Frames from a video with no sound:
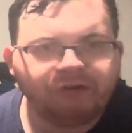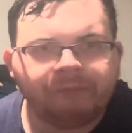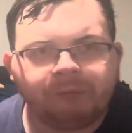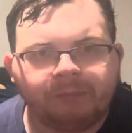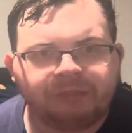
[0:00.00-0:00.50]

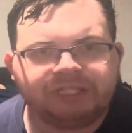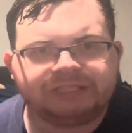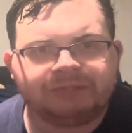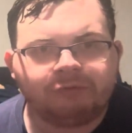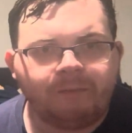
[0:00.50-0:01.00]
Pro. I'm going to take
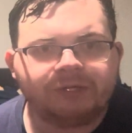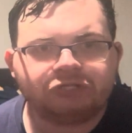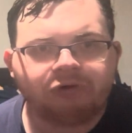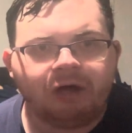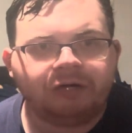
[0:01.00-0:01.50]
something a little bit
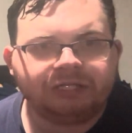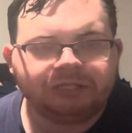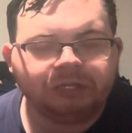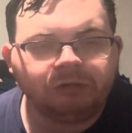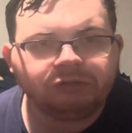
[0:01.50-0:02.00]
stronger
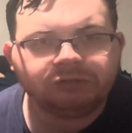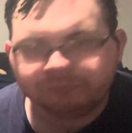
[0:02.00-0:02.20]
than those.